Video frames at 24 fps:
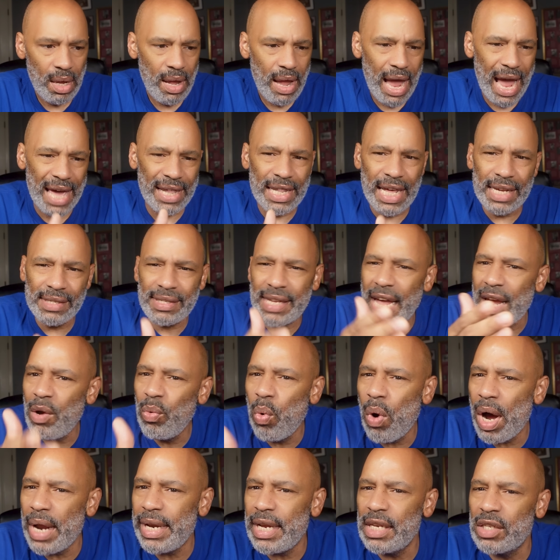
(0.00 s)
And they say,
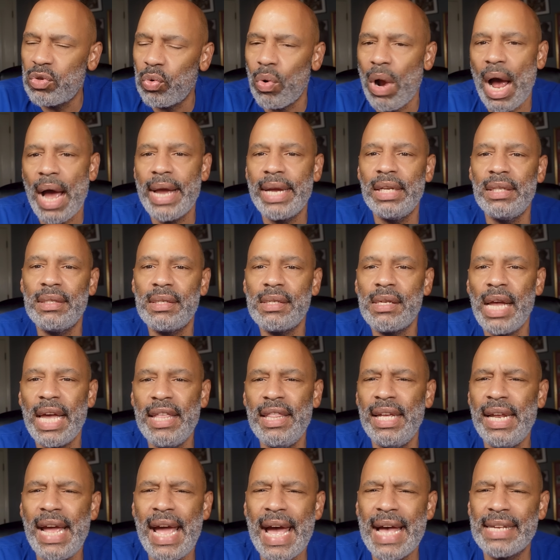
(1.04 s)
what is Ryan's? And
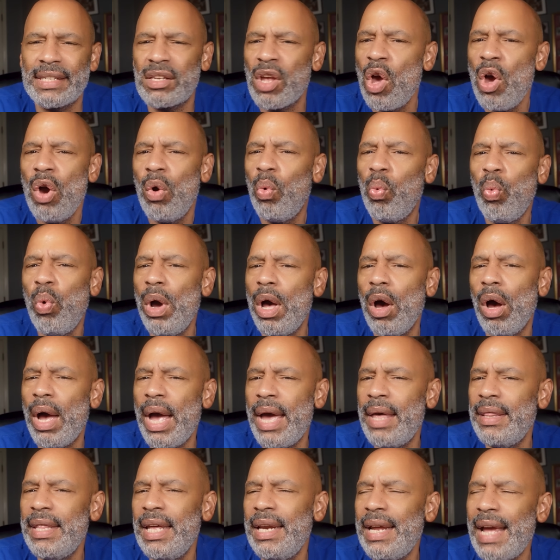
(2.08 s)
they ask, well,
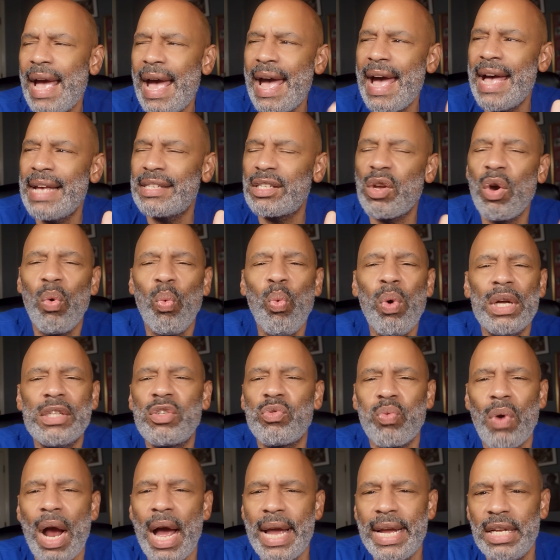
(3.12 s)
and then he asked, what's
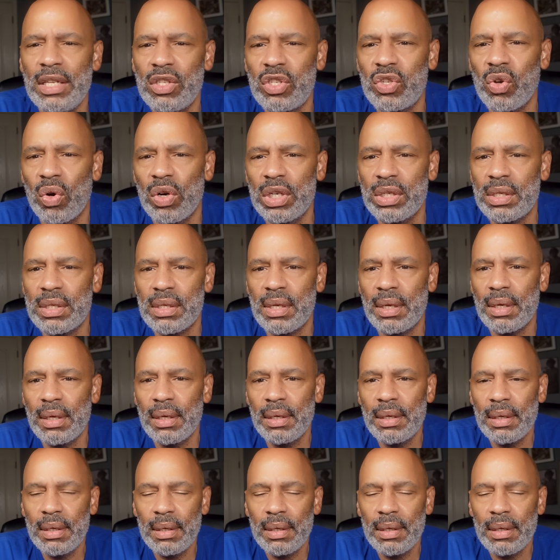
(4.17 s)
Ryan's source?